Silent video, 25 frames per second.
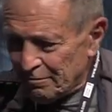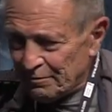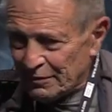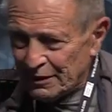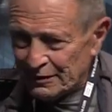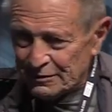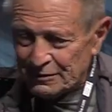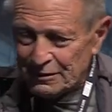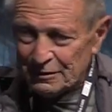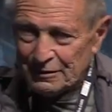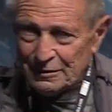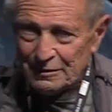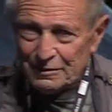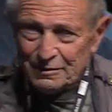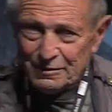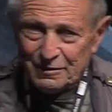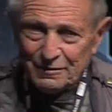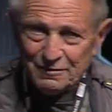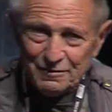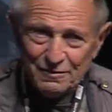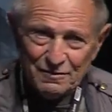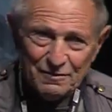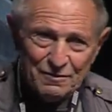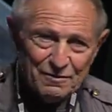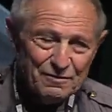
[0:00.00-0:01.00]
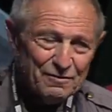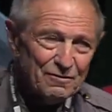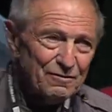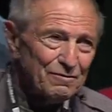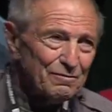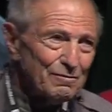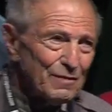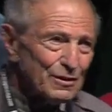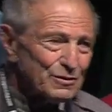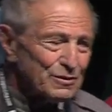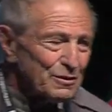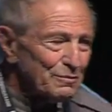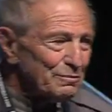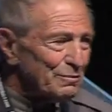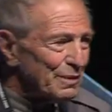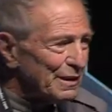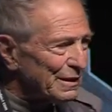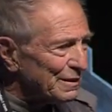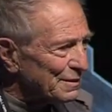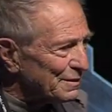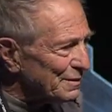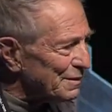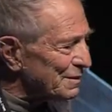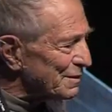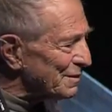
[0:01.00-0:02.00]
president of Mozambique
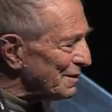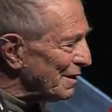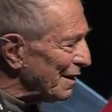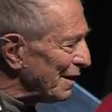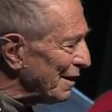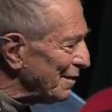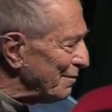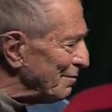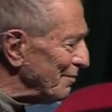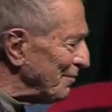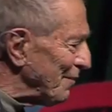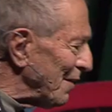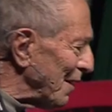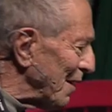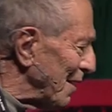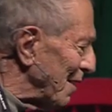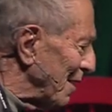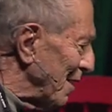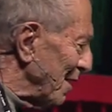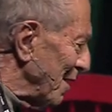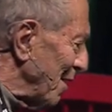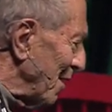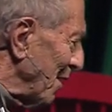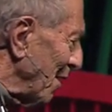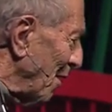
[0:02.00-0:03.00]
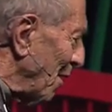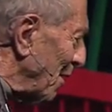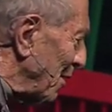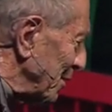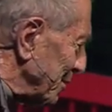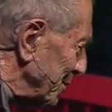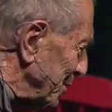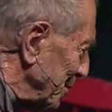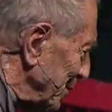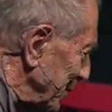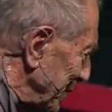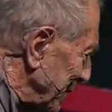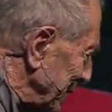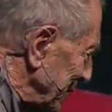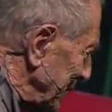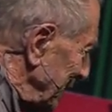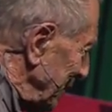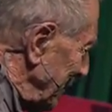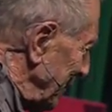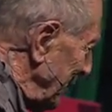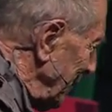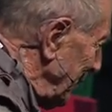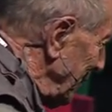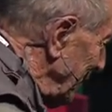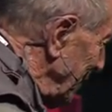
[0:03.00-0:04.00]
at the time, arguing
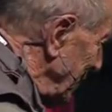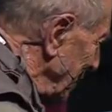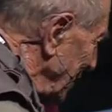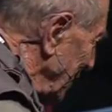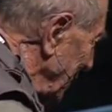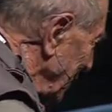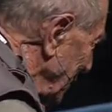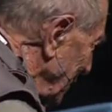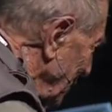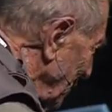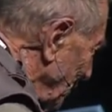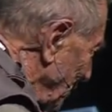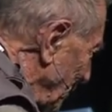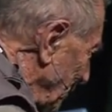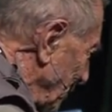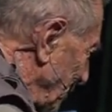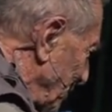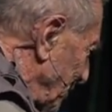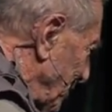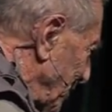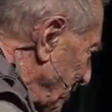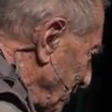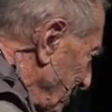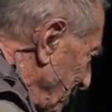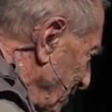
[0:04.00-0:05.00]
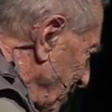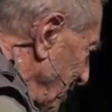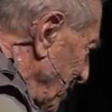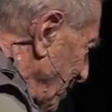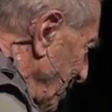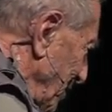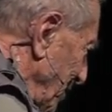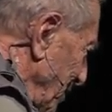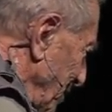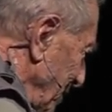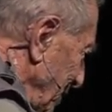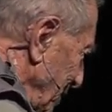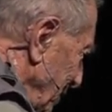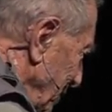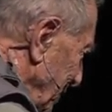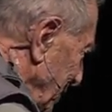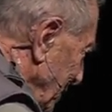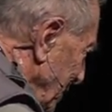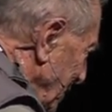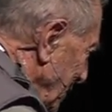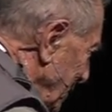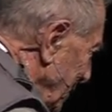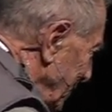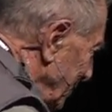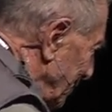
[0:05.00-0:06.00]
with
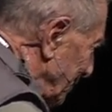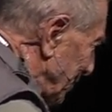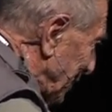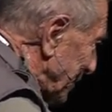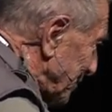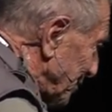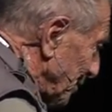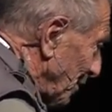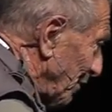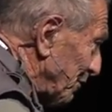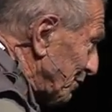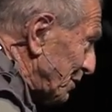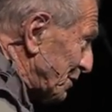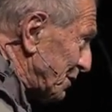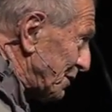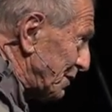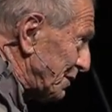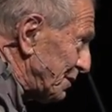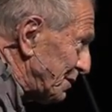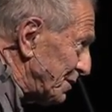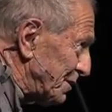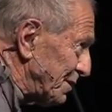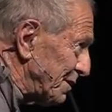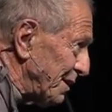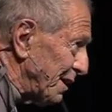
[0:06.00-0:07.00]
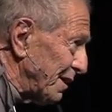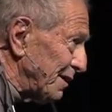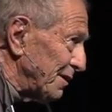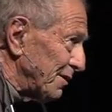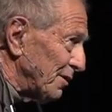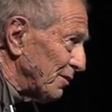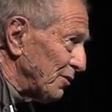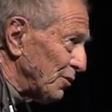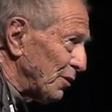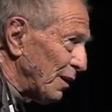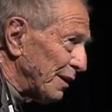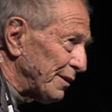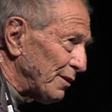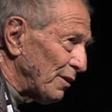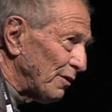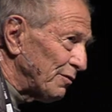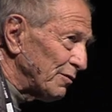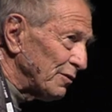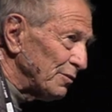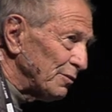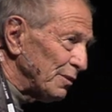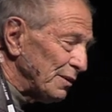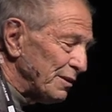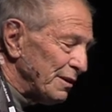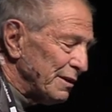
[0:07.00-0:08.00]
the press officers and quite
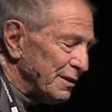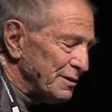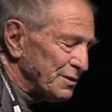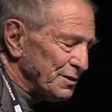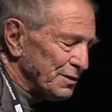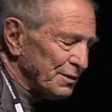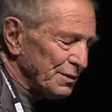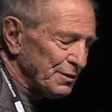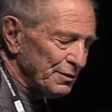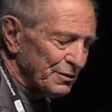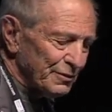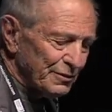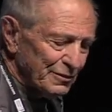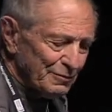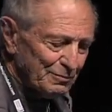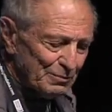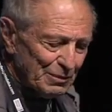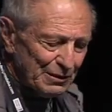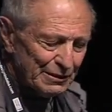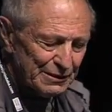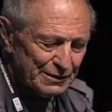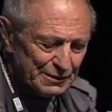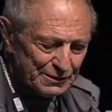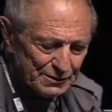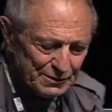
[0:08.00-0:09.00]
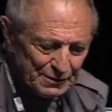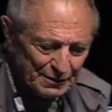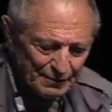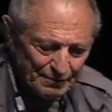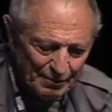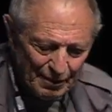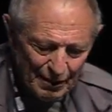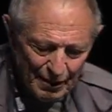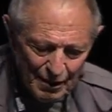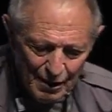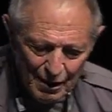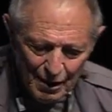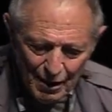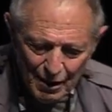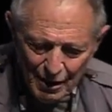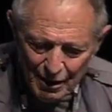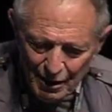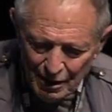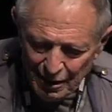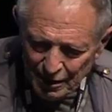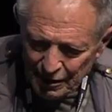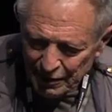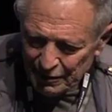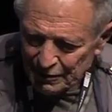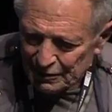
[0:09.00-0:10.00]
often with their security police.
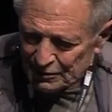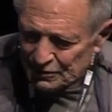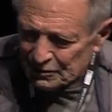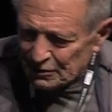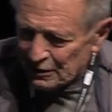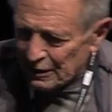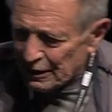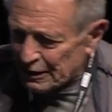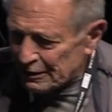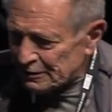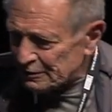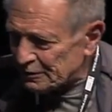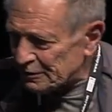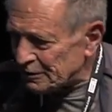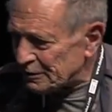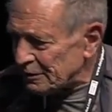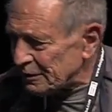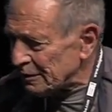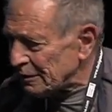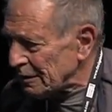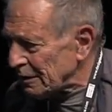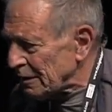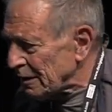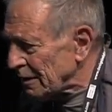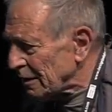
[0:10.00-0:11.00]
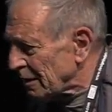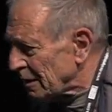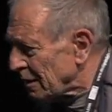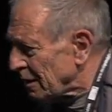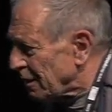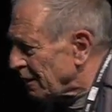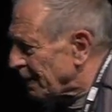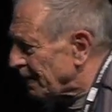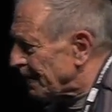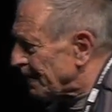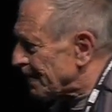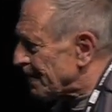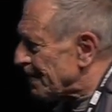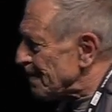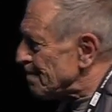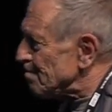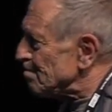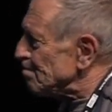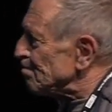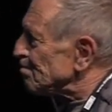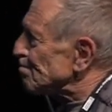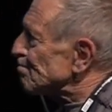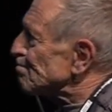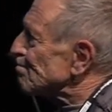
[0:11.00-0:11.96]
In this case, there